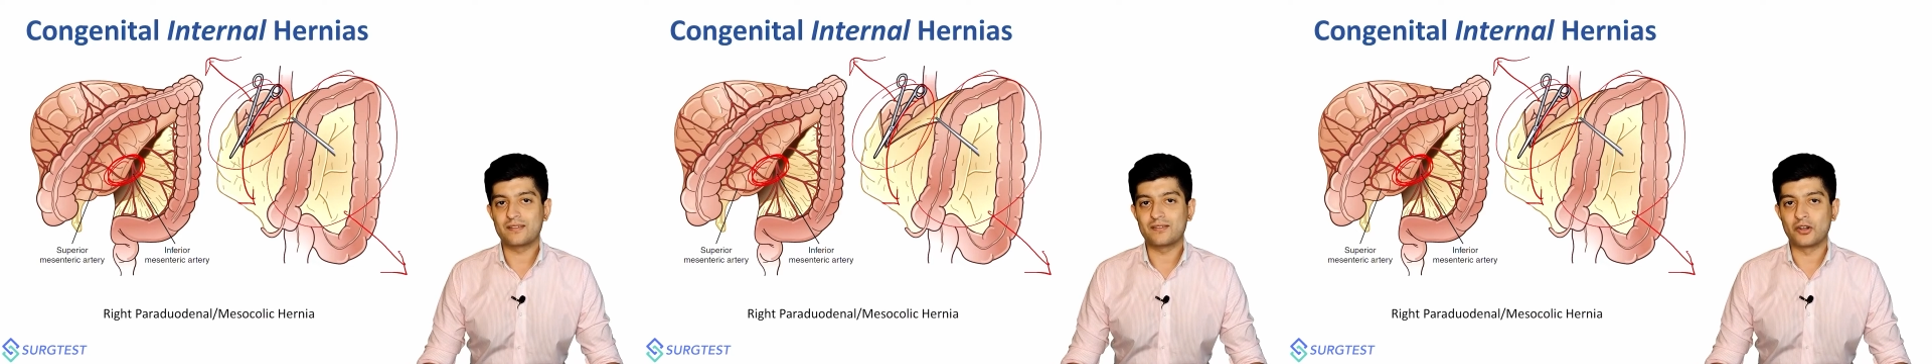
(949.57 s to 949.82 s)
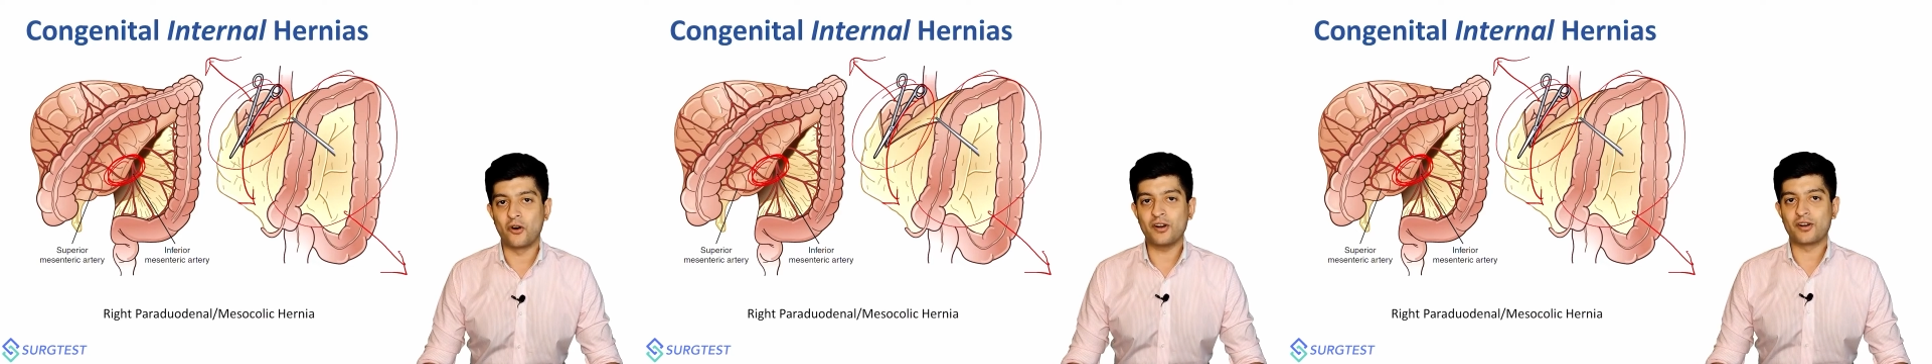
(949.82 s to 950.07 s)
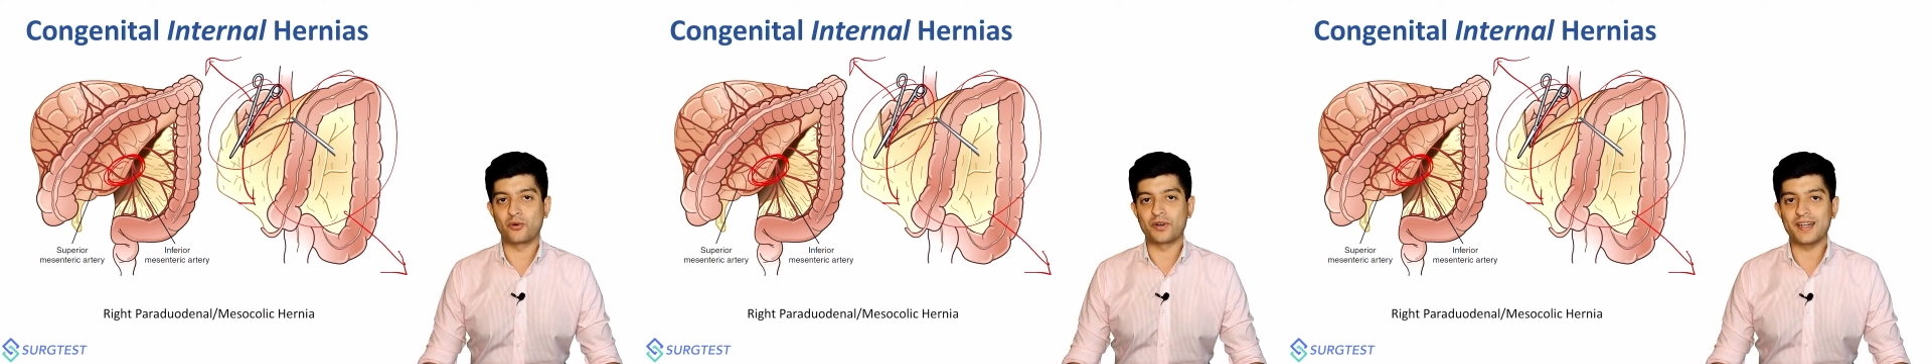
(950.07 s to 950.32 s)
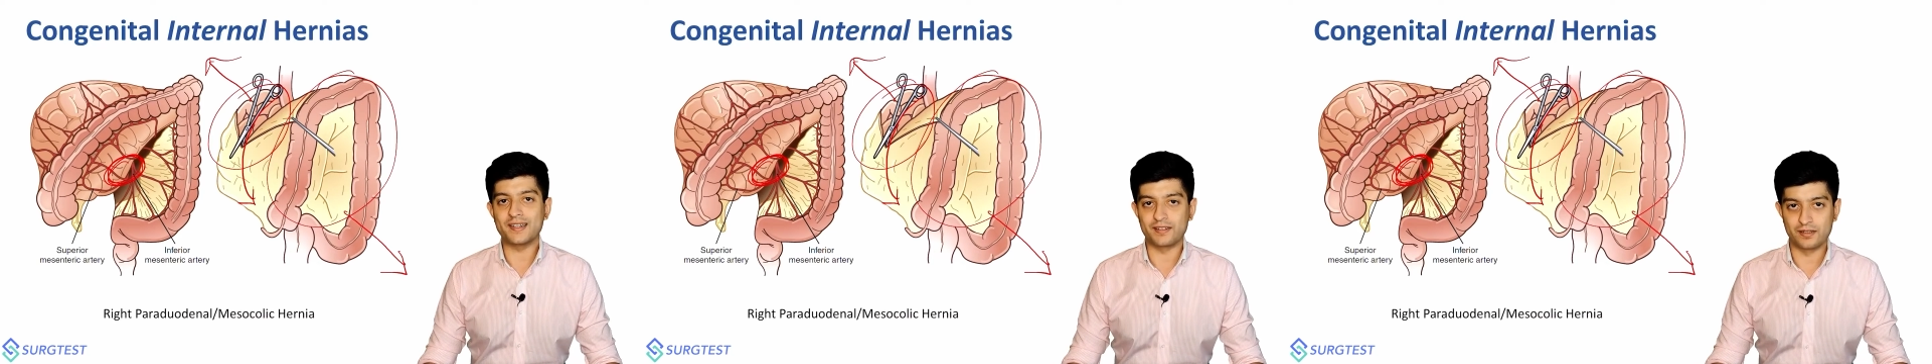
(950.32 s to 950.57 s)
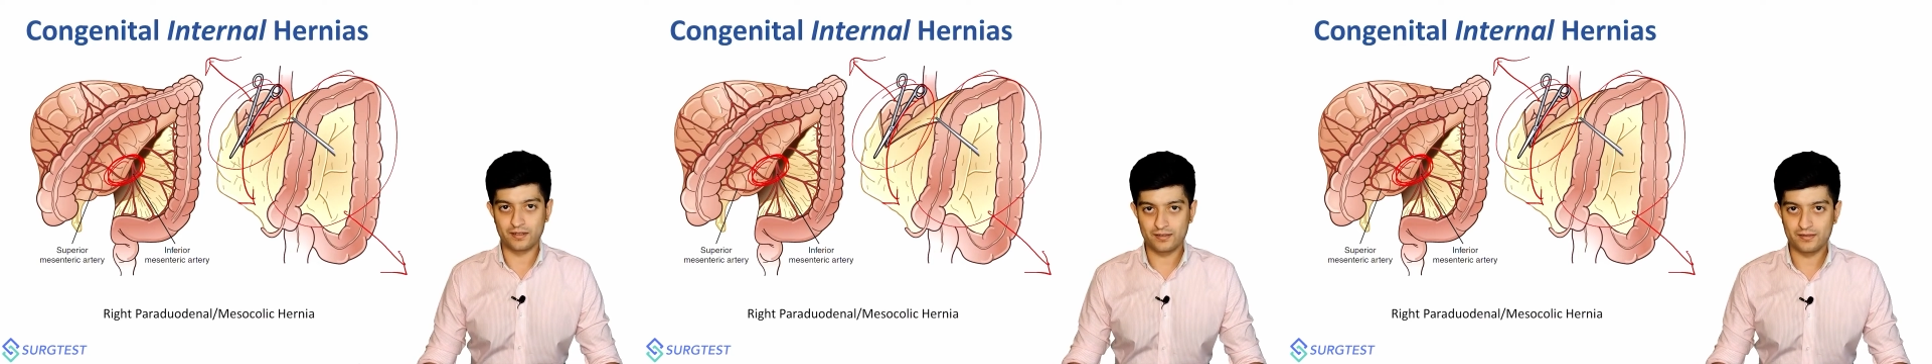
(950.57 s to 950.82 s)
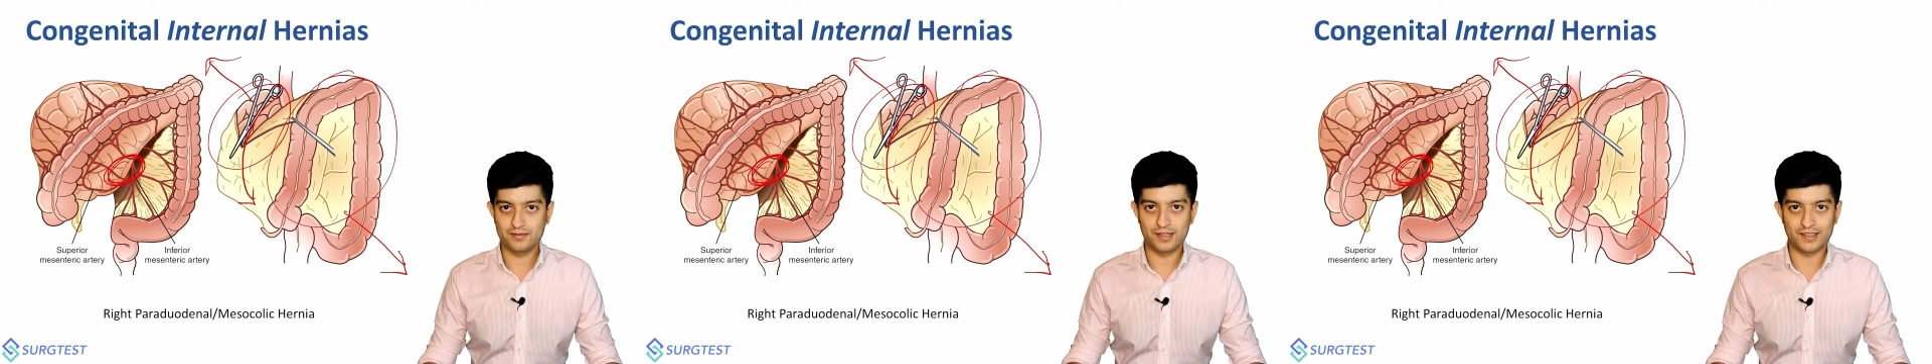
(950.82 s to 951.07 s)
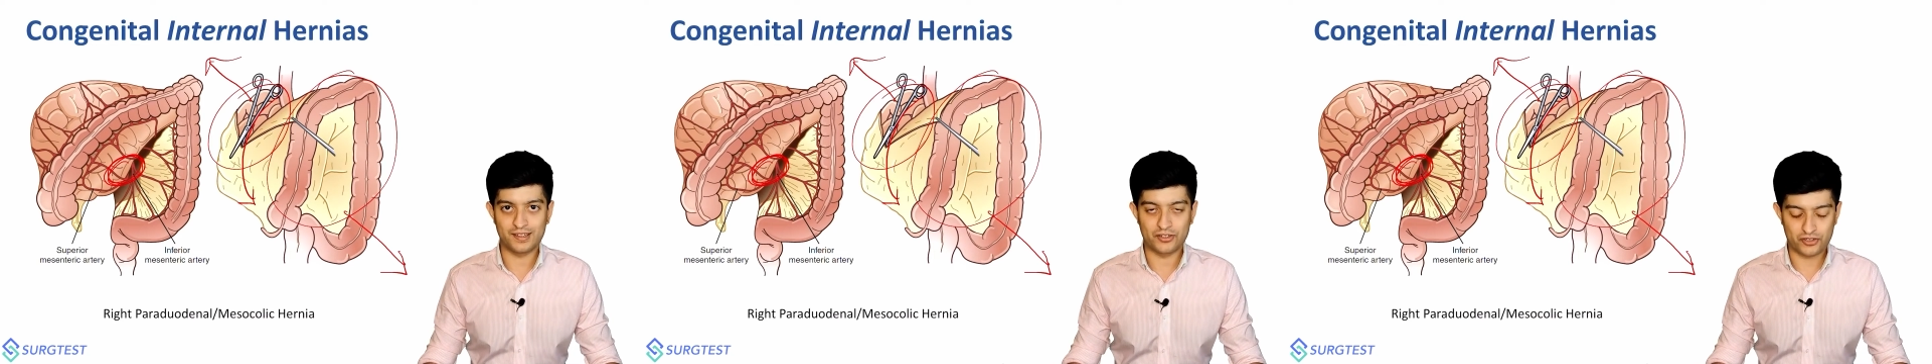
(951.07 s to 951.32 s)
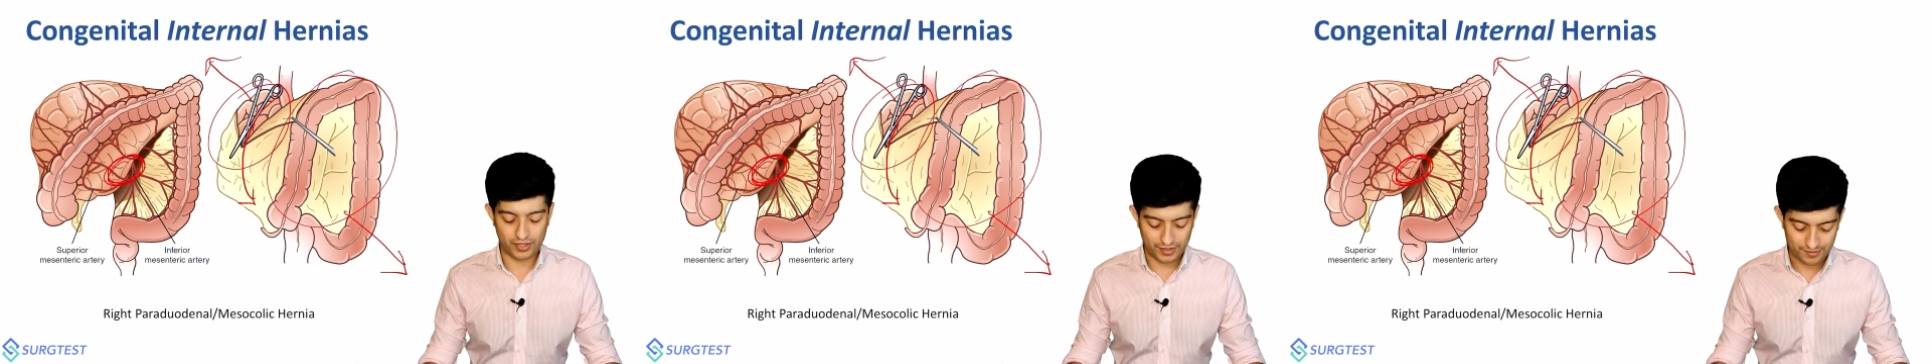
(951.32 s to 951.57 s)
non-rotated,
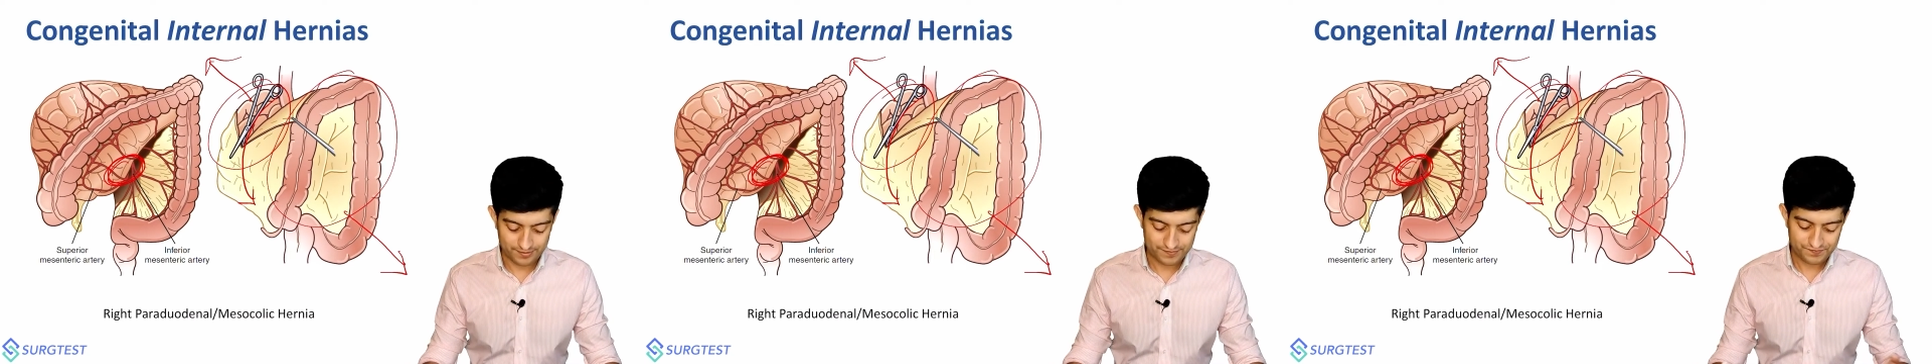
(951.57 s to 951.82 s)
essentially.